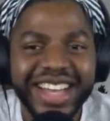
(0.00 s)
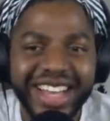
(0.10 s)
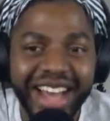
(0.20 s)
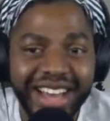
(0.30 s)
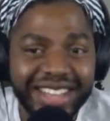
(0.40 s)

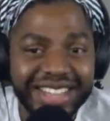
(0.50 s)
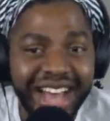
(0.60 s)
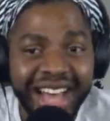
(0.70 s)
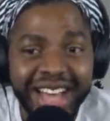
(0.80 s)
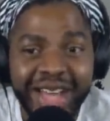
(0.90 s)
Guys,
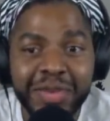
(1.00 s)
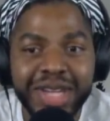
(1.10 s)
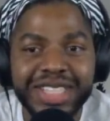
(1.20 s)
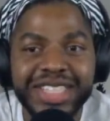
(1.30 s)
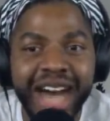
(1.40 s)
I am
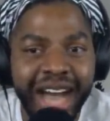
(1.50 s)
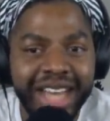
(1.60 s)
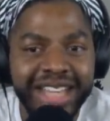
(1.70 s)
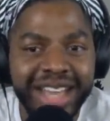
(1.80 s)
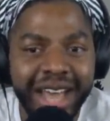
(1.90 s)
dying
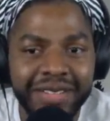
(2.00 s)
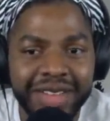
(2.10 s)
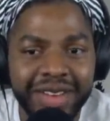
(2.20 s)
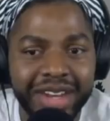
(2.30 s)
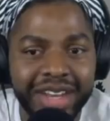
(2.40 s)
laughing
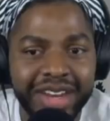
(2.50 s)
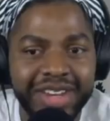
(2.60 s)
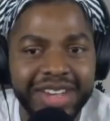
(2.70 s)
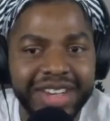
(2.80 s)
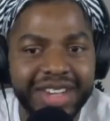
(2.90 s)
right
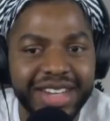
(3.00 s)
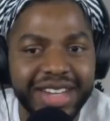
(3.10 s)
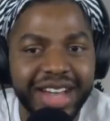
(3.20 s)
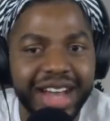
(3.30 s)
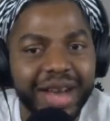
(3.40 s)
now.
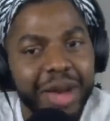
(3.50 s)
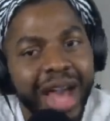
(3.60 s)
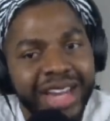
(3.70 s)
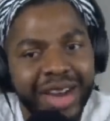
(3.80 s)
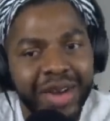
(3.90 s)
I
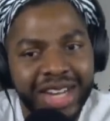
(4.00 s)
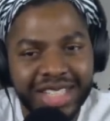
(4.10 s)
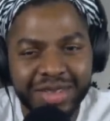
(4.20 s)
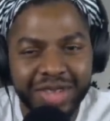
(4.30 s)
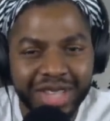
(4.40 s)
know it
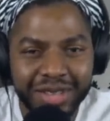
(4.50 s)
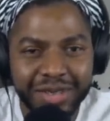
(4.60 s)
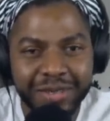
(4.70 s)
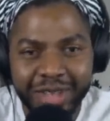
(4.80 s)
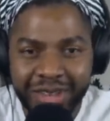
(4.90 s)
doesn't really
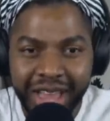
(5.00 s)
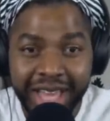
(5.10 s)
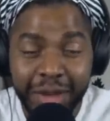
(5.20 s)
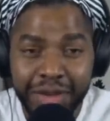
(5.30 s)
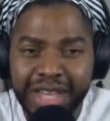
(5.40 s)
feel
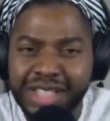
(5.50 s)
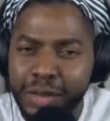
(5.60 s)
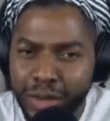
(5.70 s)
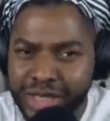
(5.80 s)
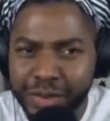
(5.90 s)
like it because I'm
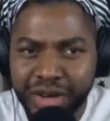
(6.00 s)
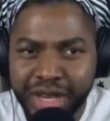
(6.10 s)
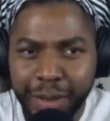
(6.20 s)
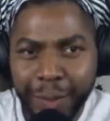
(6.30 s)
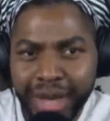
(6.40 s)
whispering,
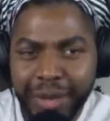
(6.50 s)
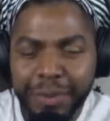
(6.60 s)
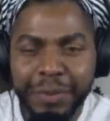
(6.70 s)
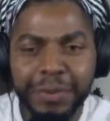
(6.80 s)
but